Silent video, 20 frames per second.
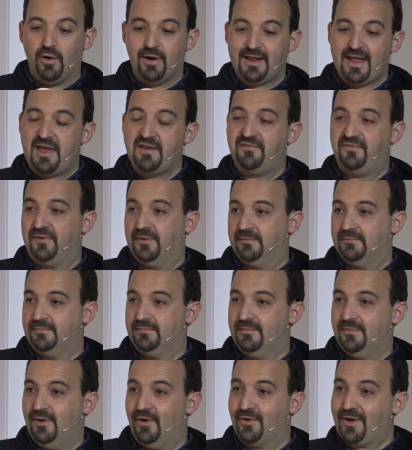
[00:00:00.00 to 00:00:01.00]
an iPhone,
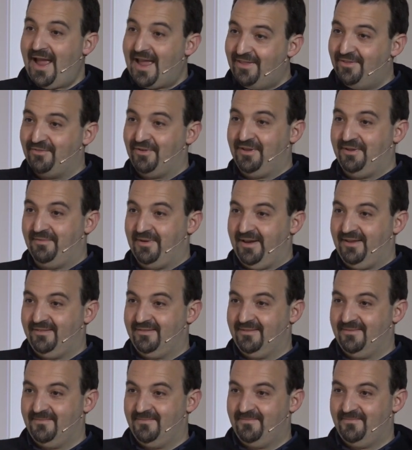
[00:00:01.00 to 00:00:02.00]
or an Android
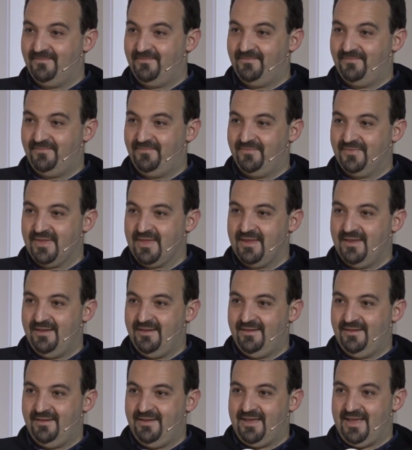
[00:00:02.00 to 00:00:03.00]
device,
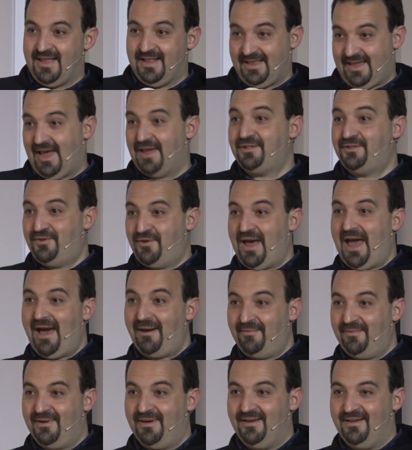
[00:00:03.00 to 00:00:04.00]
in case you
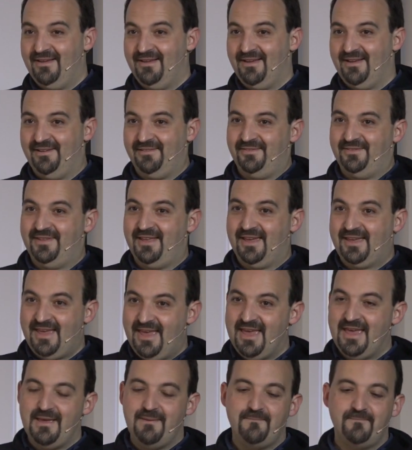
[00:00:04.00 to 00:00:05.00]
have the
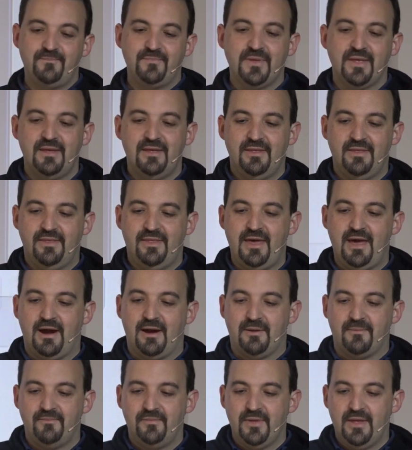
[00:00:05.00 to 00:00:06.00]
key
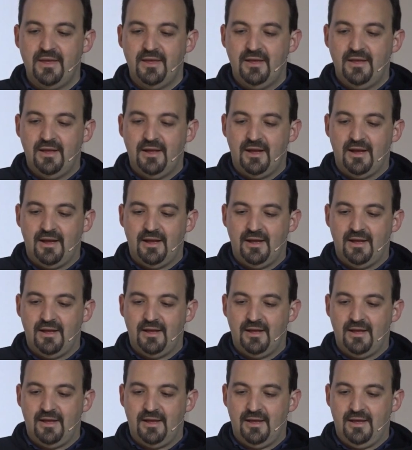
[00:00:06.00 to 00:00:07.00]
there.
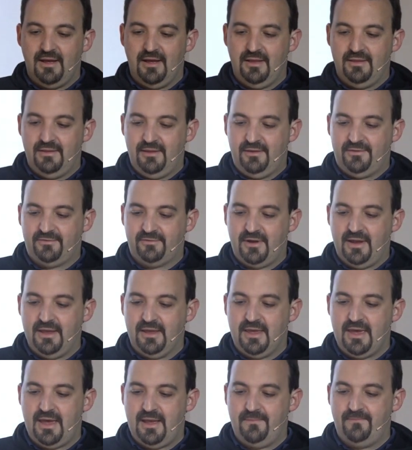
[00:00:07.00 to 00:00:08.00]
And let's try
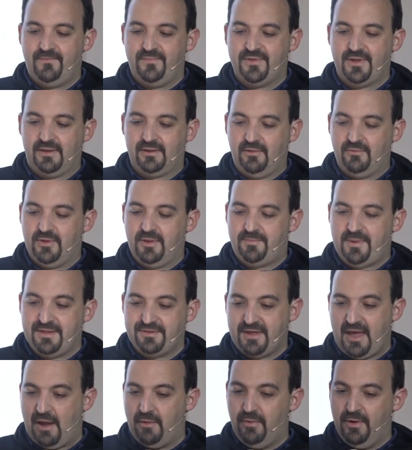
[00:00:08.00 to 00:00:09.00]
again, sign in with a
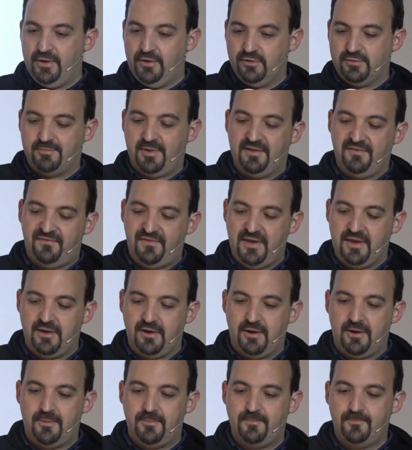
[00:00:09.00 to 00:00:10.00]
passkey. I will use my
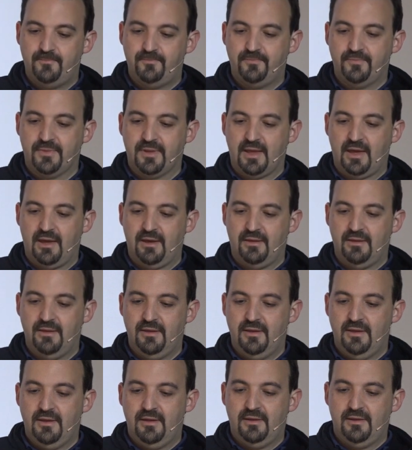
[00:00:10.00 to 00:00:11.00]
finger.
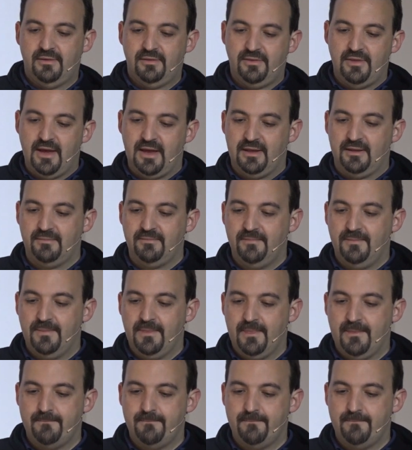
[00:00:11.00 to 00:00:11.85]
Done.